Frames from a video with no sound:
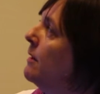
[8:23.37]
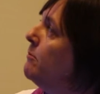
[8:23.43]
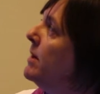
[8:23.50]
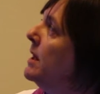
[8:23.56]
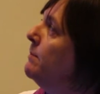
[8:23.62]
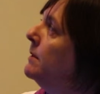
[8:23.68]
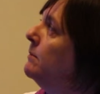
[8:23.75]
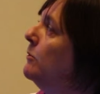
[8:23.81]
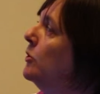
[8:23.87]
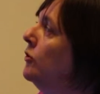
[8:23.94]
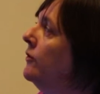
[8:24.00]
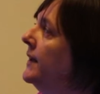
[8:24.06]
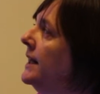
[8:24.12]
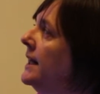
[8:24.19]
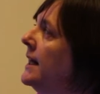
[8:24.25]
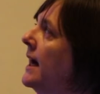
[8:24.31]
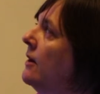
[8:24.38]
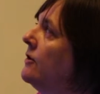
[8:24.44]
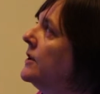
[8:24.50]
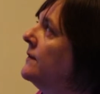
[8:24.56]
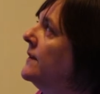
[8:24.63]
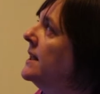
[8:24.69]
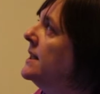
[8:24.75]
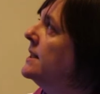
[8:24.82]
and people move in and out
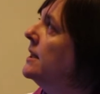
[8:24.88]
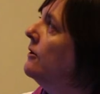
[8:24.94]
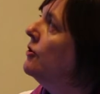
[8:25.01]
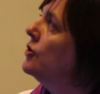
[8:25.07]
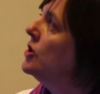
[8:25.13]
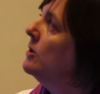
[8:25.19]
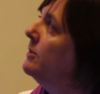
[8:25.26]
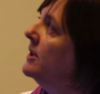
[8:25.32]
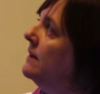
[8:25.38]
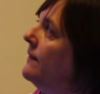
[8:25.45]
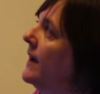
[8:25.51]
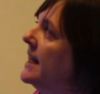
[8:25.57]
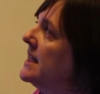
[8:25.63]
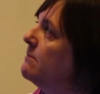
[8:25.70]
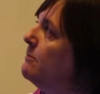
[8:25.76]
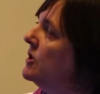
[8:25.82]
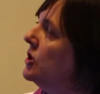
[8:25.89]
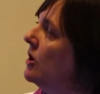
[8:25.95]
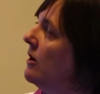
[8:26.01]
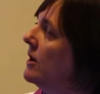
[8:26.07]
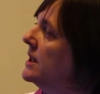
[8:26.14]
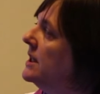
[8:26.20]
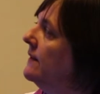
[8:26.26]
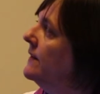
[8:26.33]
of these territory, but the vast
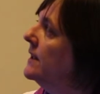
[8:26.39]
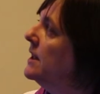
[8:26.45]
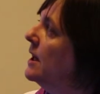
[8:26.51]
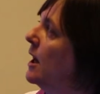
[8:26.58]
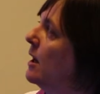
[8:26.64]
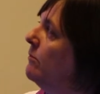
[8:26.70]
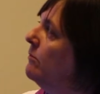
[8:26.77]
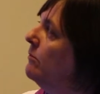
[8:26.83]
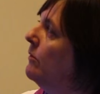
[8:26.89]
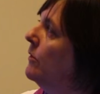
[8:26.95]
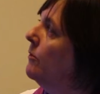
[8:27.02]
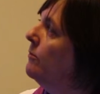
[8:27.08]
majority of the time,